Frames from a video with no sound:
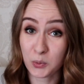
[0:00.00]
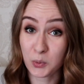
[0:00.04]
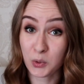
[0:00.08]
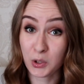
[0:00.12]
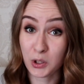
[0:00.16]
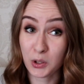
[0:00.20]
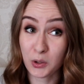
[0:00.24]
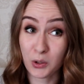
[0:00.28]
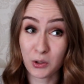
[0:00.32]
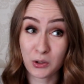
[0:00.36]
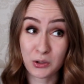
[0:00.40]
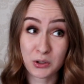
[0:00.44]

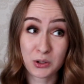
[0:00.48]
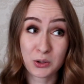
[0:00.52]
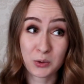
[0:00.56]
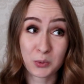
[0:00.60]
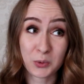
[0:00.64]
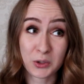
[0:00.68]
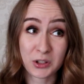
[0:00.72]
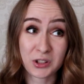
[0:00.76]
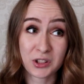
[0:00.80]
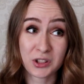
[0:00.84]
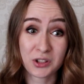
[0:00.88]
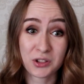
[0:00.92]
we also
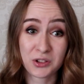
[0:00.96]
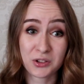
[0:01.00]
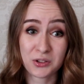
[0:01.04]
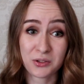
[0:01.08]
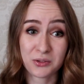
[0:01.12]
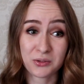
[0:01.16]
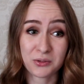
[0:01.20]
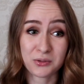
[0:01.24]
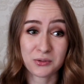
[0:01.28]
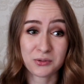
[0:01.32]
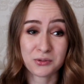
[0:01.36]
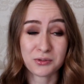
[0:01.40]
wanted
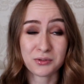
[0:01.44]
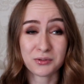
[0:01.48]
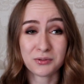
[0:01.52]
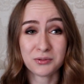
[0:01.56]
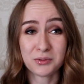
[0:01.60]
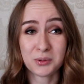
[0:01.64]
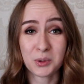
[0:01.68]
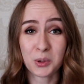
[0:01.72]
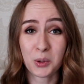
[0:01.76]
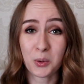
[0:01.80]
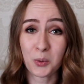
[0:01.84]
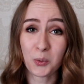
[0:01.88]
to
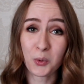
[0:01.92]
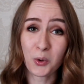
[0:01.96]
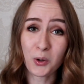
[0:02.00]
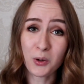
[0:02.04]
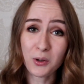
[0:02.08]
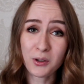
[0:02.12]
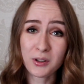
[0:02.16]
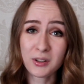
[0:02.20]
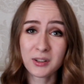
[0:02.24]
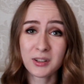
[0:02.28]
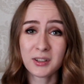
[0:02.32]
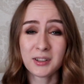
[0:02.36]

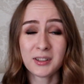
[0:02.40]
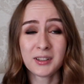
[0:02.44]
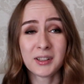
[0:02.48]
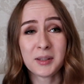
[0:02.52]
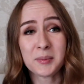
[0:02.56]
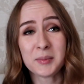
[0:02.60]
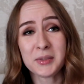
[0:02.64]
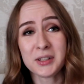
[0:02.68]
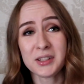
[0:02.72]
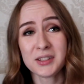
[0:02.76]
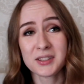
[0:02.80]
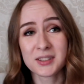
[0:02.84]
walk a
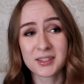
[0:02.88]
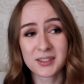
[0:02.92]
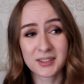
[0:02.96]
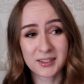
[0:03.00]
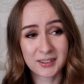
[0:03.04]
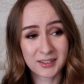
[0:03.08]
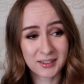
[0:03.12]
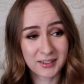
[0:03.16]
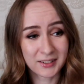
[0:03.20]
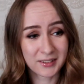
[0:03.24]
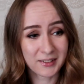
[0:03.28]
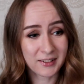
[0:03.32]
bit
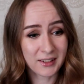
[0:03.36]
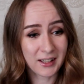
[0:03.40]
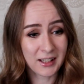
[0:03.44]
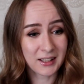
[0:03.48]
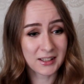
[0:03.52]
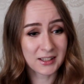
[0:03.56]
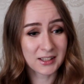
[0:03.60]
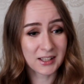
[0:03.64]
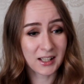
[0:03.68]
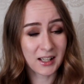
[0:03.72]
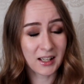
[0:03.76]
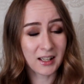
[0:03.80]

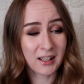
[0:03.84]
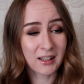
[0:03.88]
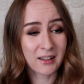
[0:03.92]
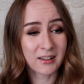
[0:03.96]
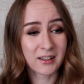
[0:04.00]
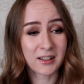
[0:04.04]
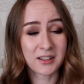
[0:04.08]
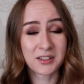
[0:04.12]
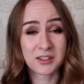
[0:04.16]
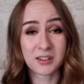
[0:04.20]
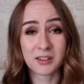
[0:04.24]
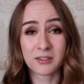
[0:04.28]
that day,
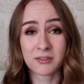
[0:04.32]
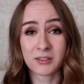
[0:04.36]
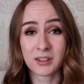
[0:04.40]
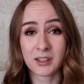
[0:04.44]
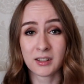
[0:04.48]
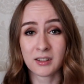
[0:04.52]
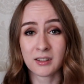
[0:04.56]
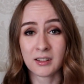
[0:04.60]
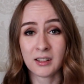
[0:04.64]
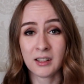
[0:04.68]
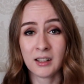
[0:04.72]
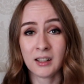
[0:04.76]
that
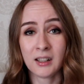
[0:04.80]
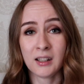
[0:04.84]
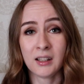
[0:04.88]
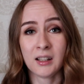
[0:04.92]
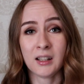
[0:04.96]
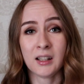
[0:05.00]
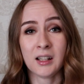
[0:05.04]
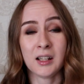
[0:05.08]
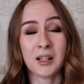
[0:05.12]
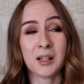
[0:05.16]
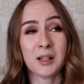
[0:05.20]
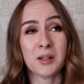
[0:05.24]
evening,
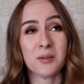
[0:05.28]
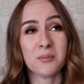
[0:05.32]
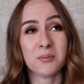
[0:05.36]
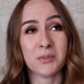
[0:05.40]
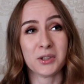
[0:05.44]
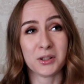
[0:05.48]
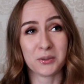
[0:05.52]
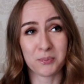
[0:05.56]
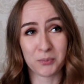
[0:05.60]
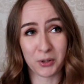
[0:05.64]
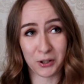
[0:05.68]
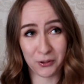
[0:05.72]

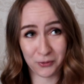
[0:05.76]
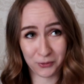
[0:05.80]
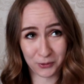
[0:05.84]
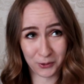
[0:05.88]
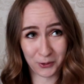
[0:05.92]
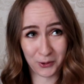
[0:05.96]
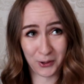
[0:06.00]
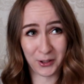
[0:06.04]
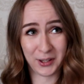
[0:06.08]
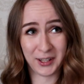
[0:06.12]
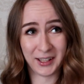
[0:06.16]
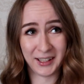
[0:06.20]
but
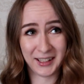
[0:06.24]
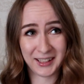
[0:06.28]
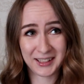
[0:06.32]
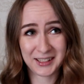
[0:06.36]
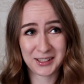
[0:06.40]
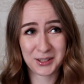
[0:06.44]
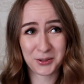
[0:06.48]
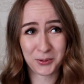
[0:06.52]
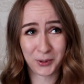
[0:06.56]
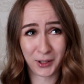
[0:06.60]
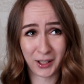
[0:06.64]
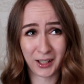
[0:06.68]
before
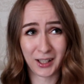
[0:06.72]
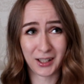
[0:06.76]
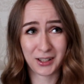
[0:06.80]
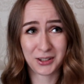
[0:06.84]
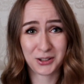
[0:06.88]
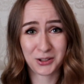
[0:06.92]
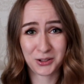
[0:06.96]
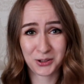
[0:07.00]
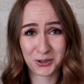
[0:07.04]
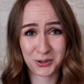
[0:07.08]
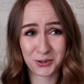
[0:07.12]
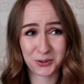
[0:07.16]
that we
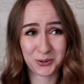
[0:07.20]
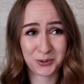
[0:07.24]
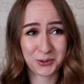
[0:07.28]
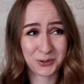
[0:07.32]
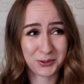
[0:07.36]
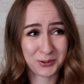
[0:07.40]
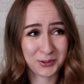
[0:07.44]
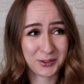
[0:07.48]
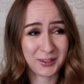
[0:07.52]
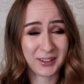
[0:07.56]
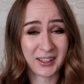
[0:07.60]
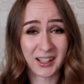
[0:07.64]
had to
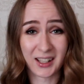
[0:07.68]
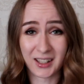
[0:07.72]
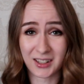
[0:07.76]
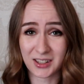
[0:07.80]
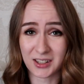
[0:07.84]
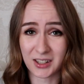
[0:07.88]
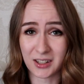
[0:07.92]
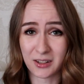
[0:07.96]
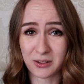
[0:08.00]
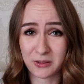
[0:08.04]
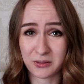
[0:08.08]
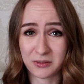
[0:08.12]
lie
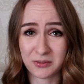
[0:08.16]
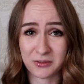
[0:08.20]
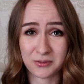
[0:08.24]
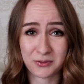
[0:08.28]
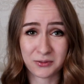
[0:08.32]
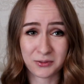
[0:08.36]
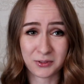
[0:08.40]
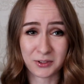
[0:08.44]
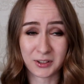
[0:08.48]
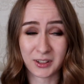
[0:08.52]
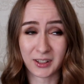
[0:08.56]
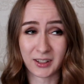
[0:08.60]
down
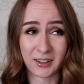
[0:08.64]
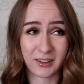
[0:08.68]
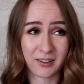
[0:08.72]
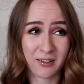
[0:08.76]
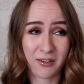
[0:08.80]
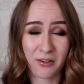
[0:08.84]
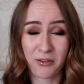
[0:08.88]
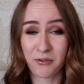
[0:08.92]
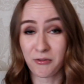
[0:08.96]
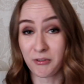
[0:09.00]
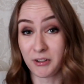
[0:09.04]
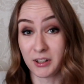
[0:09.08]
for like
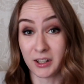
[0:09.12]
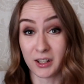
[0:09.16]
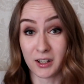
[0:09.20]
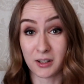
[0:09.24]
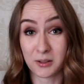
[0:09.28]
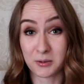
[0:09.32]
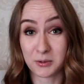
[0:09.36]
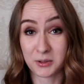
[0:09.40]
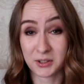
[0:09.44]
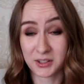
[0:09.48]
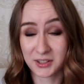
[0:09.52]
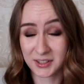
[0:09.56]
3
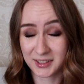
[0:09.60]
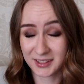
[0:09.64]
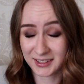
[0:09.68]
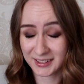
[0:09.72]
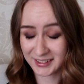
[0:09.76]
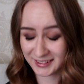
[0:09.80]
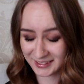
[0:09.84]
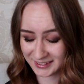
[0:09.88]
hours.